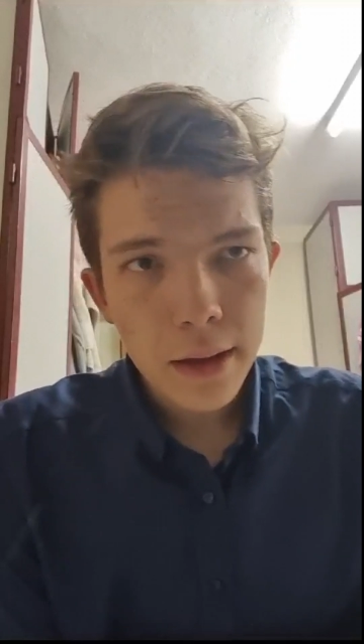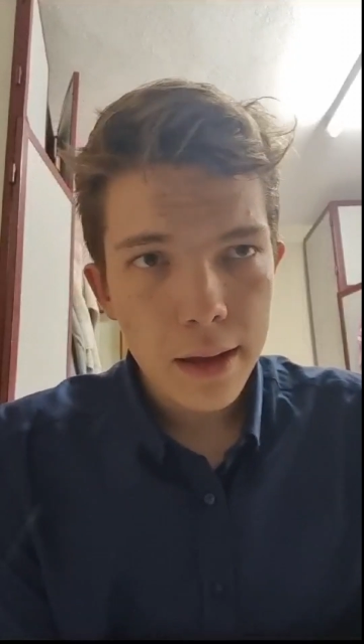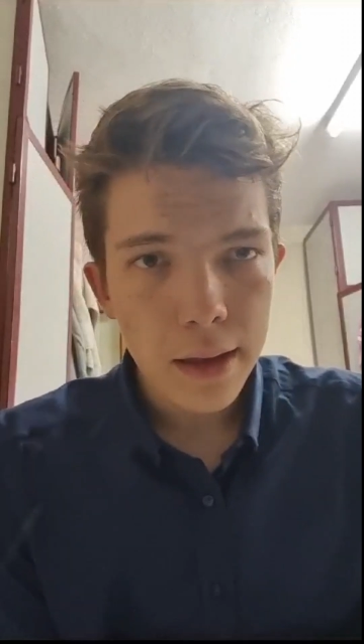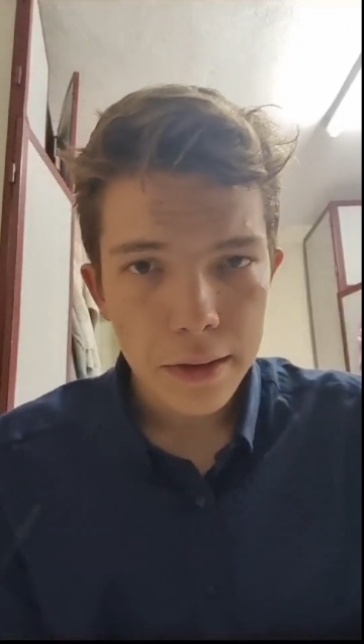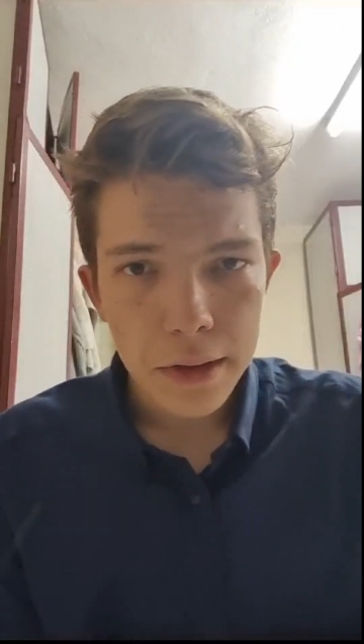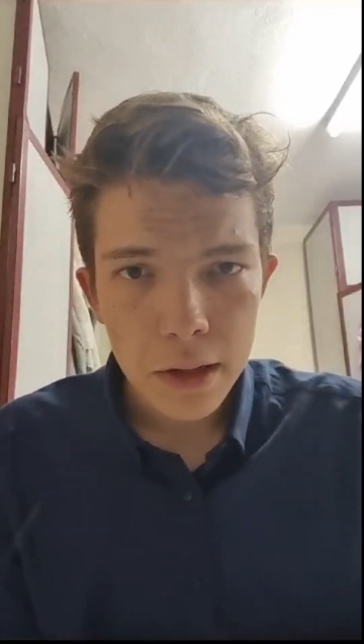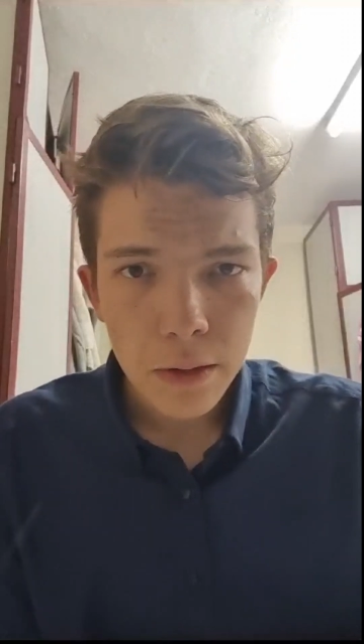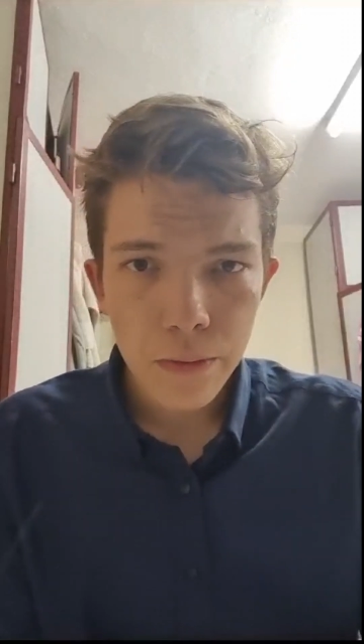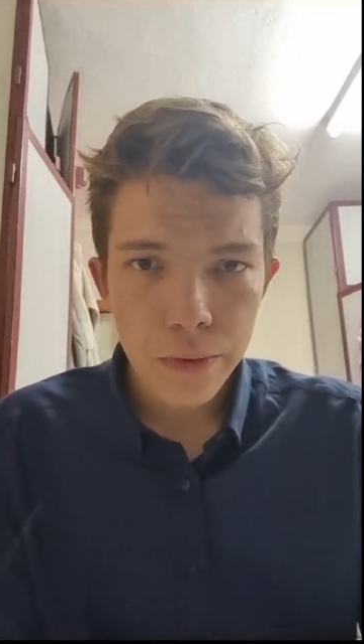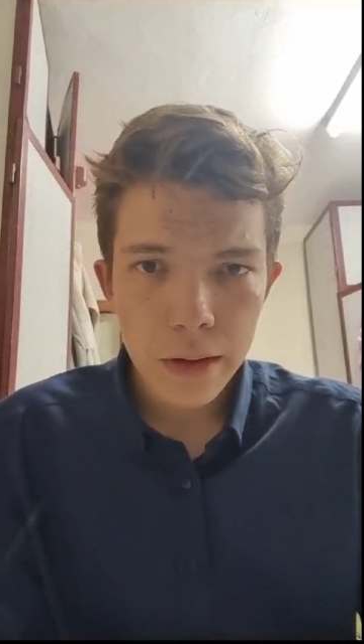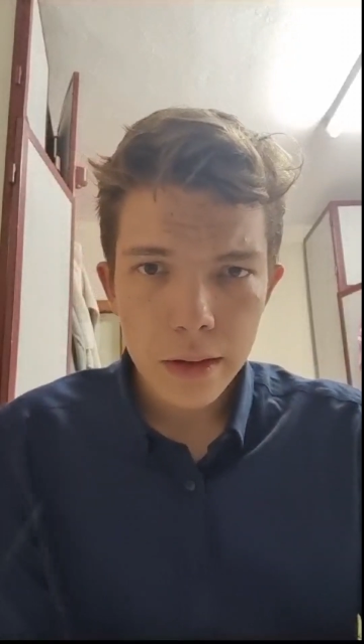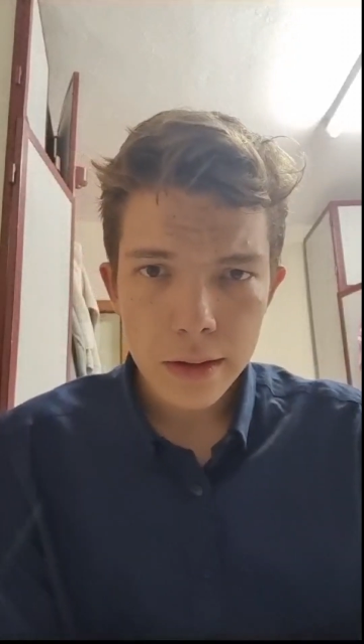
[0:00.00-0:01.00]
electrical
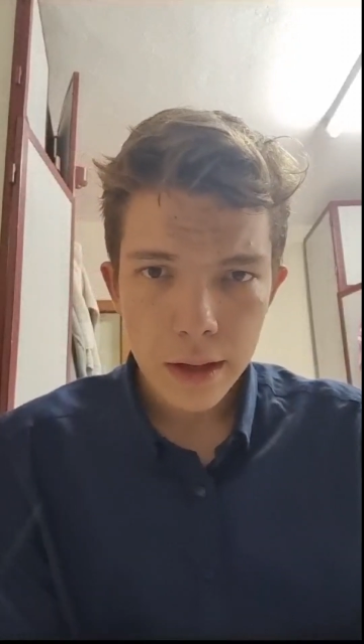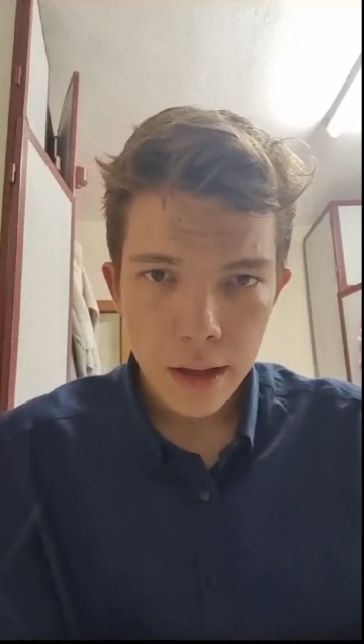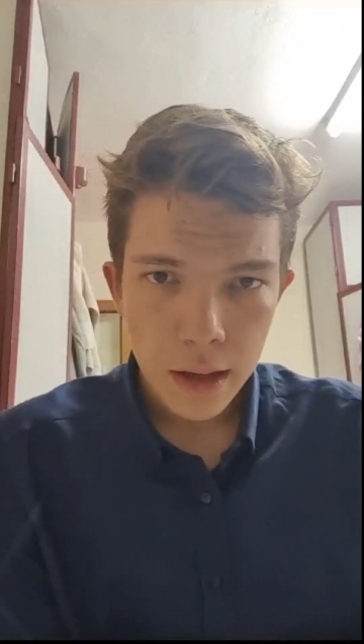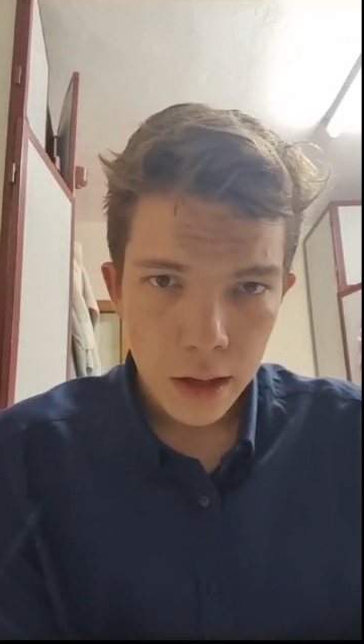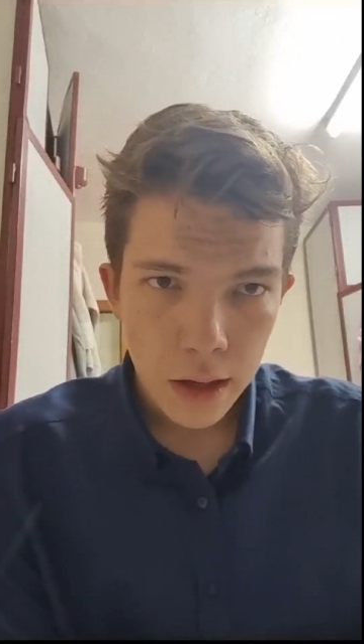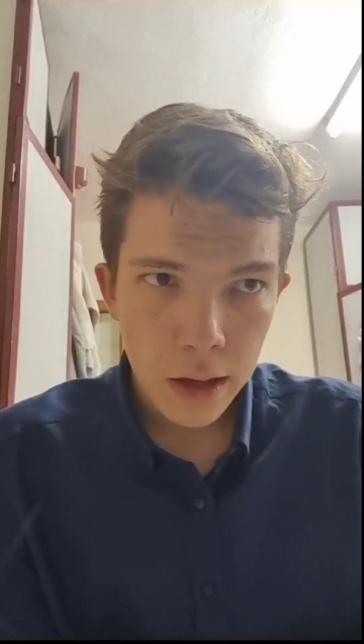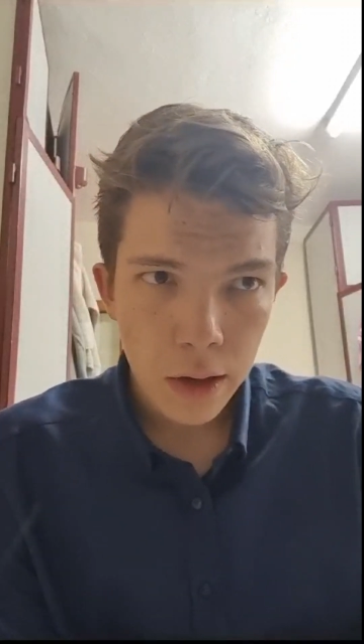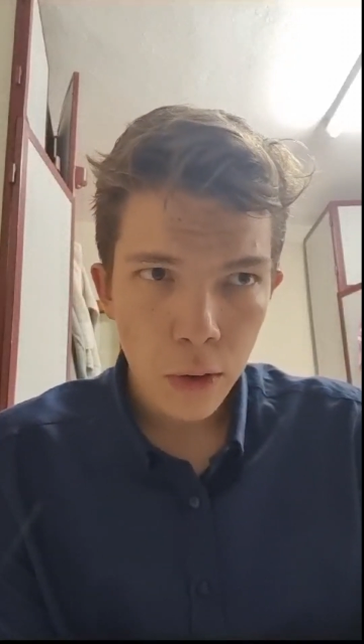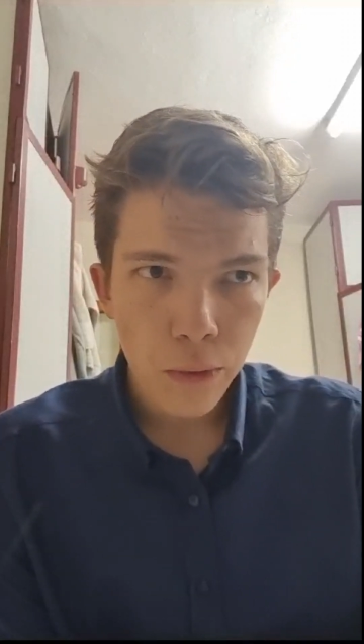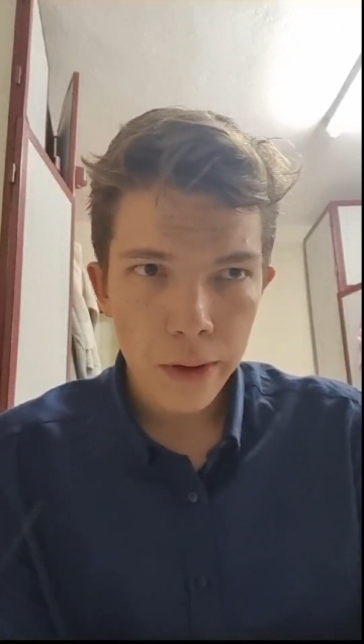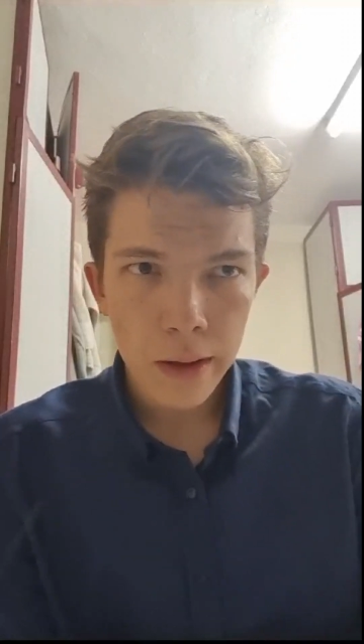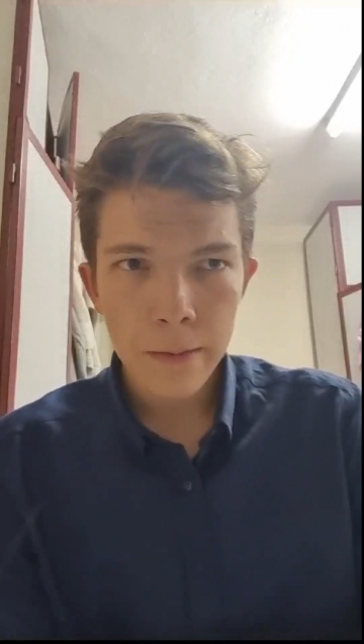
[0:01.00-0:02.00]
field uh,
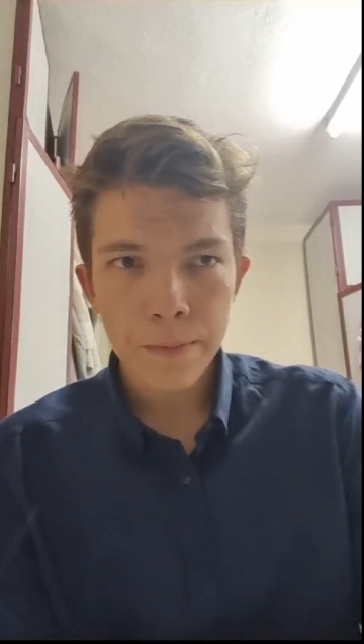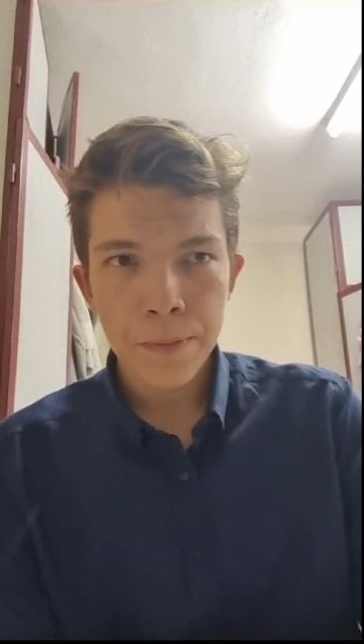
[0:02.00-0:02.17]
of a uh,